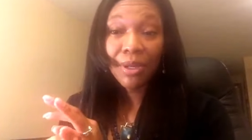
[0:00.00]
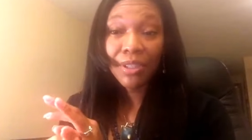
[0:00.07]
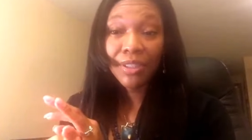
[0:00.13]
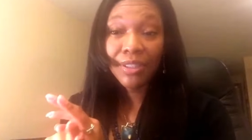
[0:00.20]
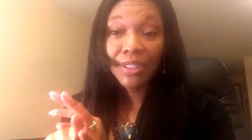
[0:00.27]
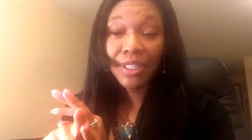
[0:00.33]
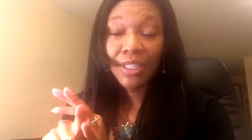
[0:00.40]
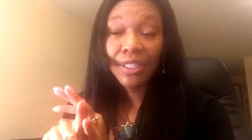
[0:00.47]

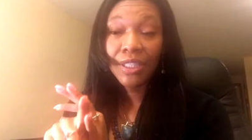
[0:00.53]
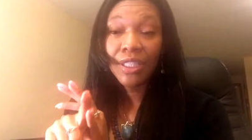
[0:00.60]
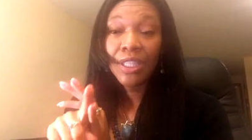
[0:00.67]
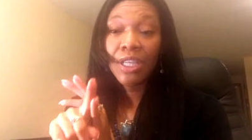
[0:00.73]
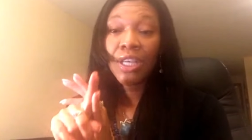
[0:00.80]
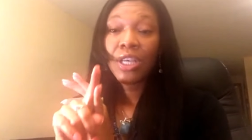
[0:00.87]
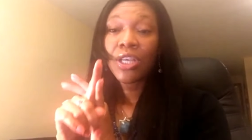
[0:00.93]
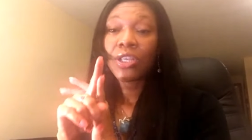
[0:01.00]
person.
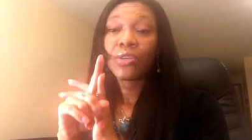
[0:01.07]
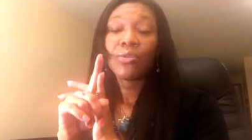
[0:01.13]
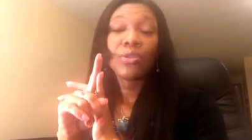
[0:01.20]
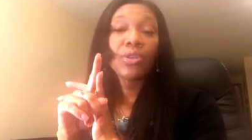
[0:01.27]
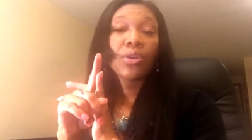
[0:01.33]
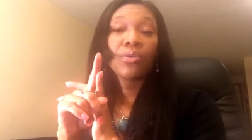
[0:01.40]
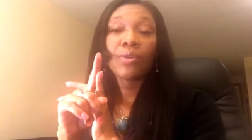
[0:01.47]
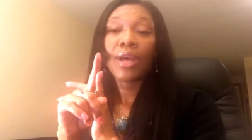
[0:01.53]
You
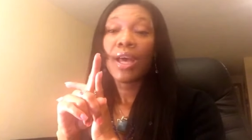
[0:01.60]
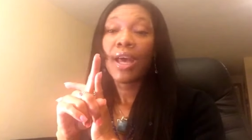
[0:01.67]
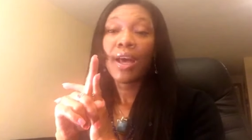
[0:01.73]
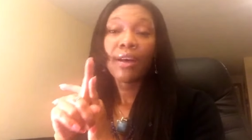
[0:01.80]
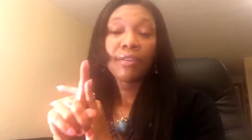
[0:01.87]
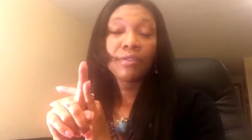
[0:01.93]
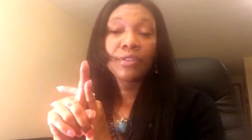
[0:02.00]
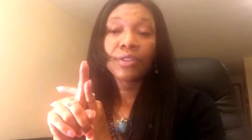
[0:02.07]
don't
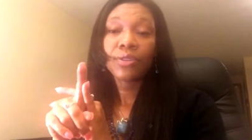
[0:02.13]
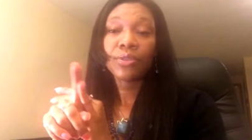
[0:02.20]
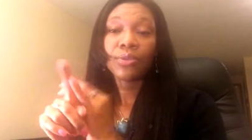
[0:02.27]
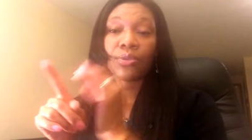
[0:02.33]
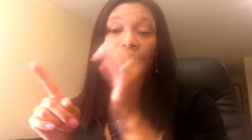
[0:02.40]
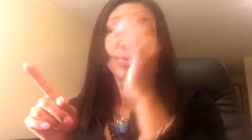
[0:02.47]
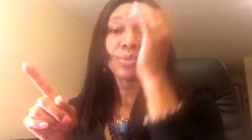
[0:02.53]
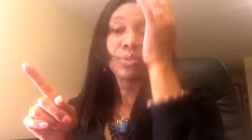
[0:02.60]
have
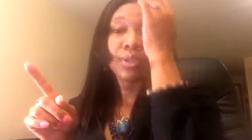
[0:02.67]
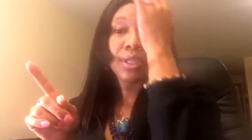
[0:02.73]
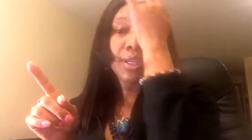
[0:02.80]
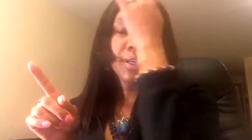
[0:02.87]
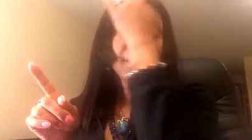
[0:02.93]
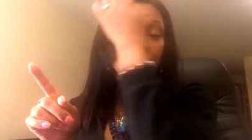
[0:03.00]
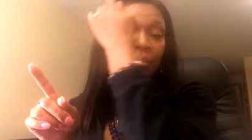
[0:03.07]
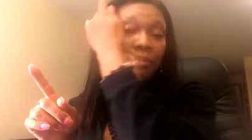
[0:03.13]
to
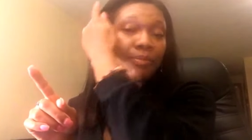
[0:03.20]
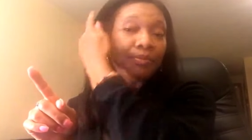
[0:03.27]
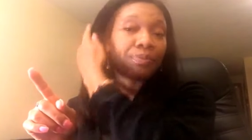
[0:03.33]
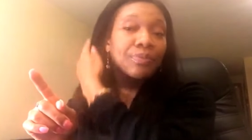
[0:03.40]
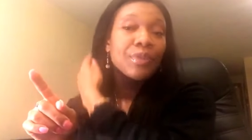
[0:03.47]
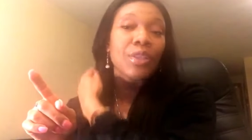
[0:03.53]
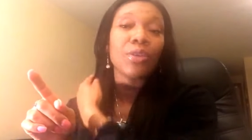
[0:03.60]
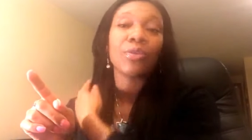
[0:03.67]
um,
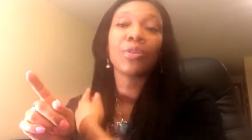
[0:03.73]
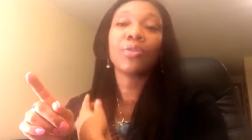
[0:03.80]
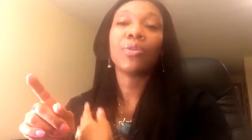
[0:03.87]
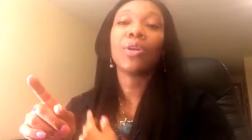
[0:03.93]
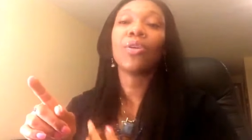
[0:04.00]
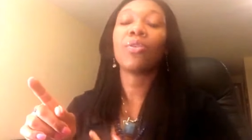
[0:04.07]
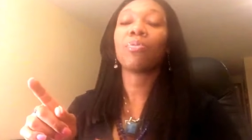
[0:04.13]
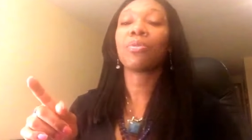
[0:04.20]
go through
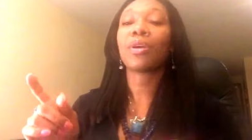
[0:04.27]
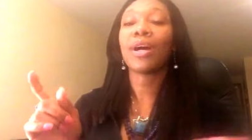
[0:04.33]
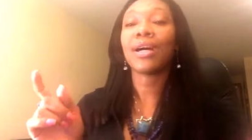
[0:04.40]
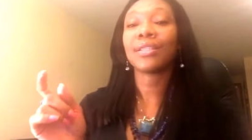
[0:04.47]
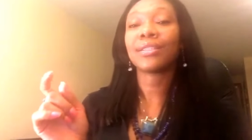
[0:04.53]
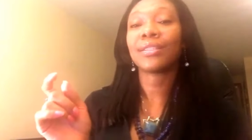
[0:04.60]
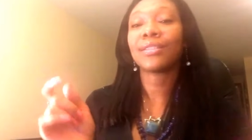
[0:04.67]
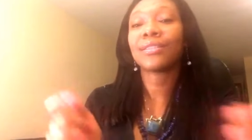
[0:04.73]
the whole
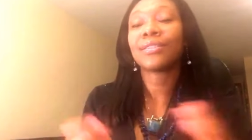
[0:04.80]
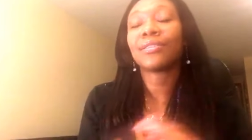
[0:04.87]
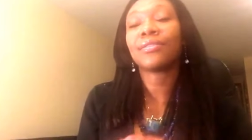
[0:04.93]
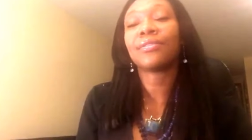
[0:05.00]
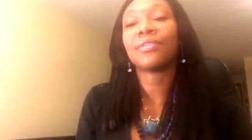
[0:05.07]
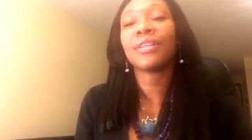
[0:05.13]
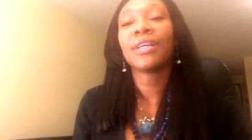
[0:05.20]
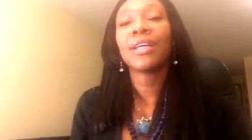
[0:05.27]
process
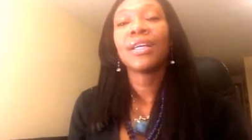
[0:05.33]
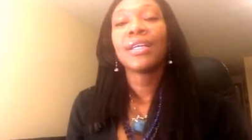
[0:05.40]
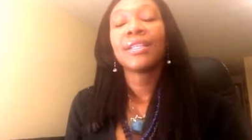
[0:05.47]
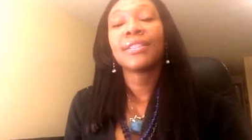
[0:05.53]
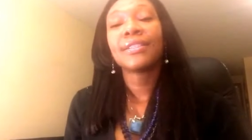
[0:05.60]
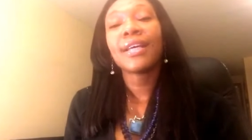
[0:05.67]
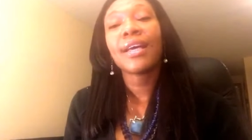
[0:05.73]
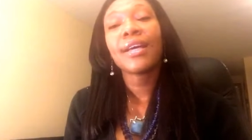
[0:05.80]
of
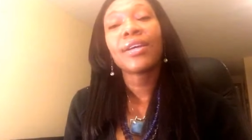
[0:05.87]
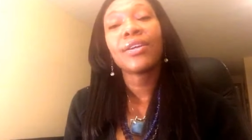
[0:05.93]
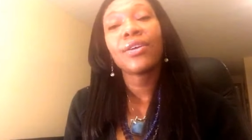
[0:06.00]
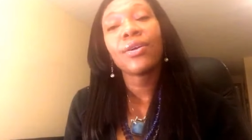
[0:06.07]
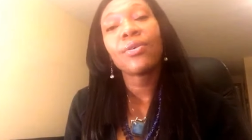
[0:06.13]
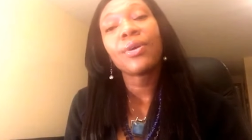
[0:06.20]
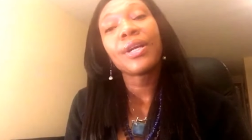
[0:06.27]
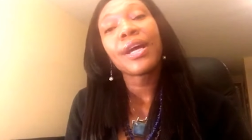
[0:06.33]
saying, you
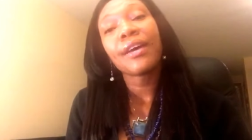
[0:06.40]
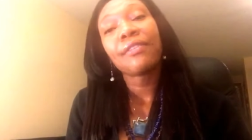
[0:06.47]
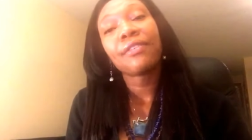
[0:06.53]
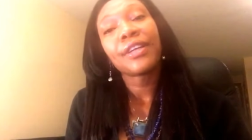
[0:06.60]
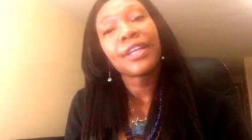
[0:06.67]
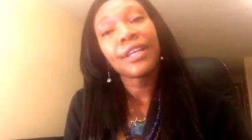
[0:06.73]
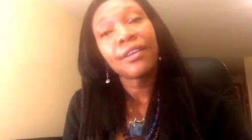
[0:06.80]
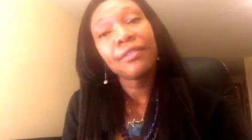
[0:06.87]
know what, I
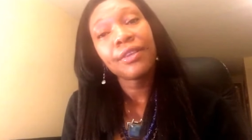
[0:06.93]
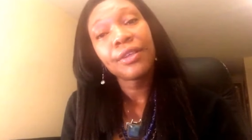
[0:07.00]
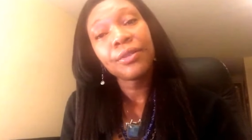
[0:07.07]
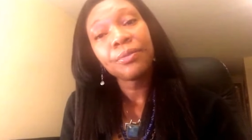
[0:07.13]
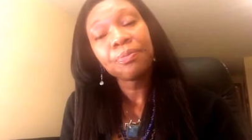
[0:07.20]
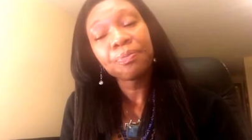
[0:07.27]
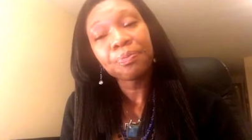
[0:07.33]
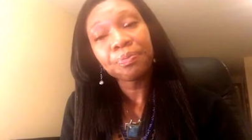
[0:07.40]
forgive
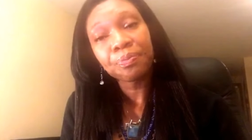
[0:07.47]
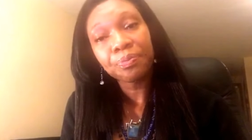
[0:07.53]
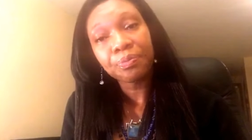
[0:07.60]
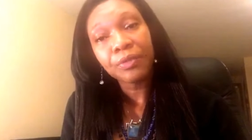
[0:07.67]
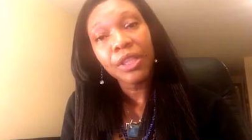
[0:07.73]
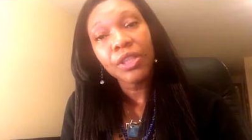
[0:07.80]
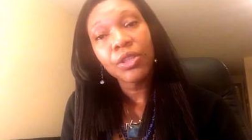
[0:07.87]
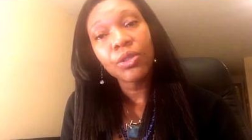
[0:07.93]
you.
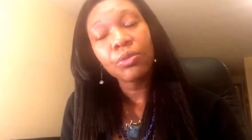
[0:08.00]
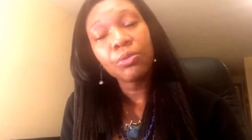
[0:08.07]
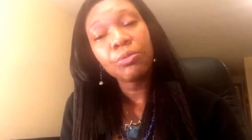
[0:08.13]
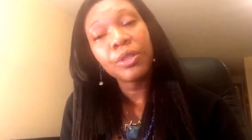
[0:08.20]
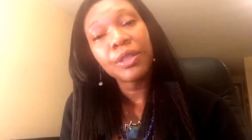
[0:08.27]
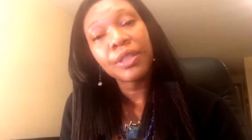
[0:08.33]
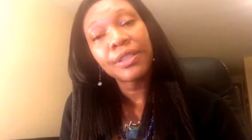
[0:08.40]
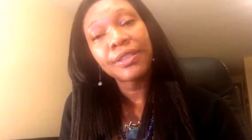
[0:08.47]

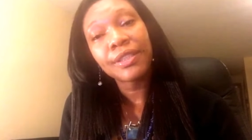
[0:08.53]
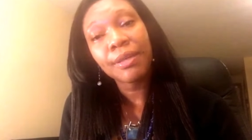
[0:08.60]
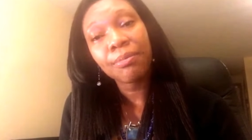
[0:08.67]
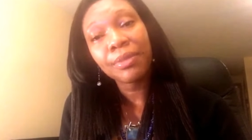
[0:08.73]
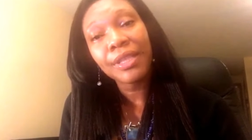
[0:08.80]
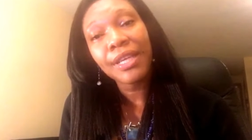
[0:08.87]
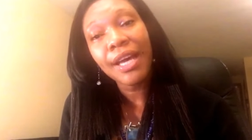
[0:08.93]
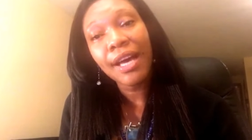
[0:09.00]
You
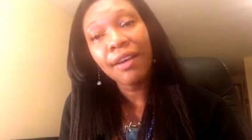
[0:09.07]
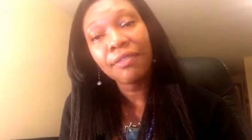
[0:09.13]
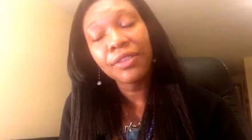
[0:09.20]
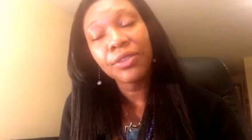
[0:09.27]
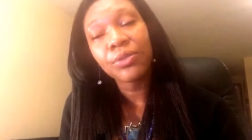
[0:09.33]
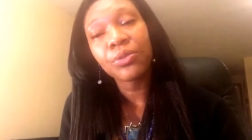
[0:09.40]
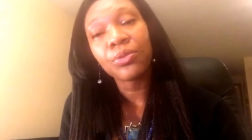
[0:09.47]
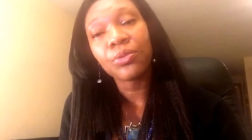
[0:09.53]
simply have
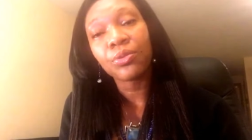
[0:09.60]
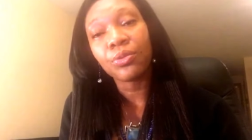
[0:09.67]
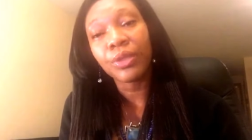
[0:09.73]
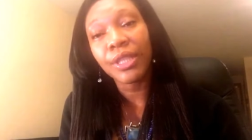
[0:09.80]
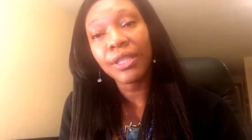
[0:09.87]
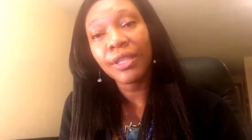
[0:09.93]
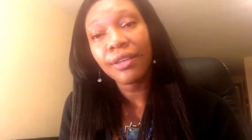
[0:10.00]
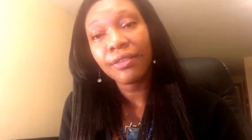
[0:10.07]
to
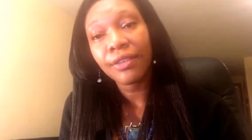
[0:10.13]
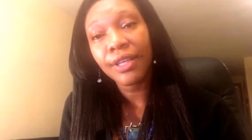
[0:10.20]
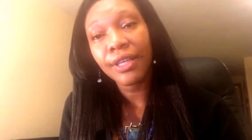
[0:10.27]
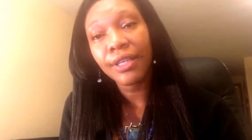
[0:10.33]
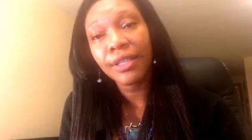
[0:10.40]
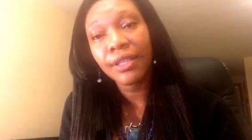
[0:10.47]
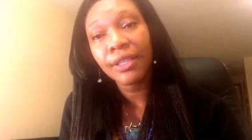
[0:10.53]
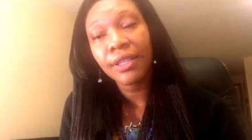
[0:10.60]
relive
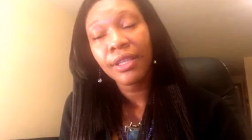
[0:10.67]
it,